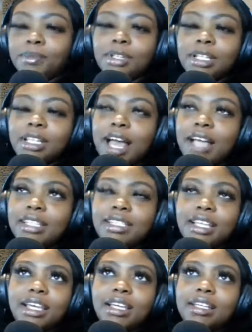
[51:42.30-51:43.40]
Last
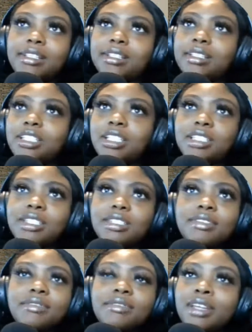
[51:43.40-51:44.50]
thing, just
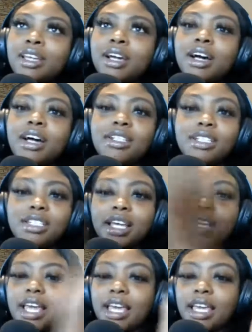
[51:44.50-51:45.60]
understand
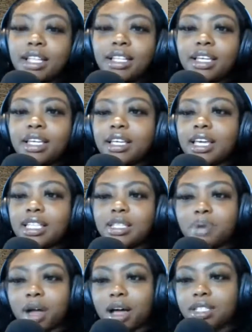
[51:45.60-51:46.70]
that healing is a
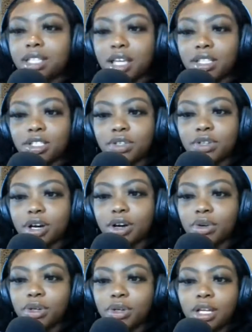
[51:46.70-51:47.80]
process.
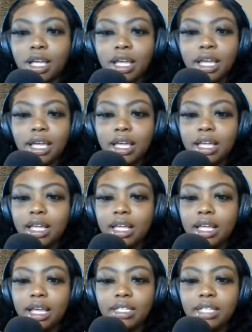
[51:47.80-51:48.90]

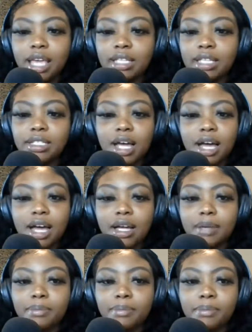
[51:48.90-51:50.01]
It takes time.